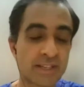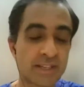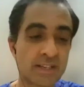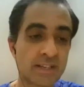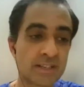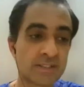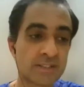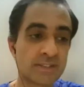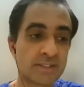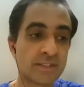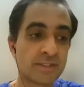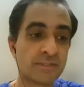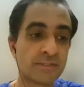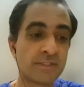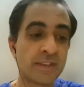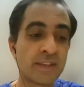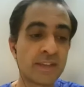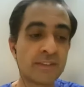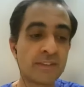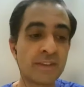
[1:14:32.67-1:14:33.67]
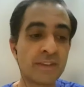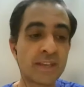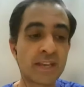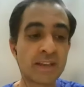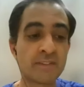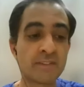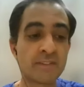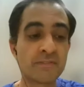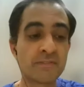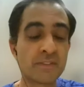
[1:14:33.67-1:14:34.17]
the way we
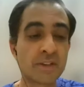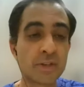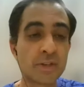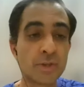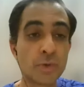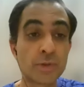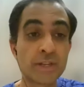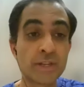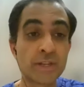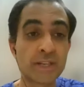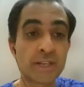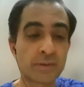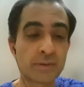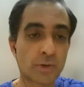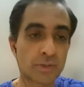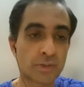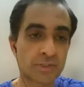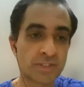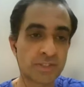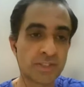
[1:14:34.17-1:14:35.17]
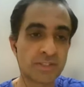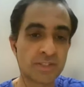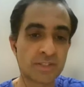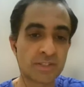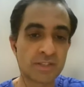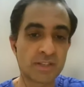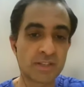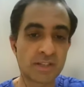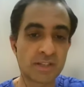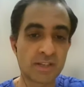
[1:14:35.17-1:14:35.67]
have looked at our
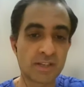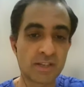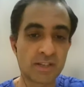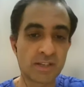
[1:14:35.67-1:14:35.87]
oxygen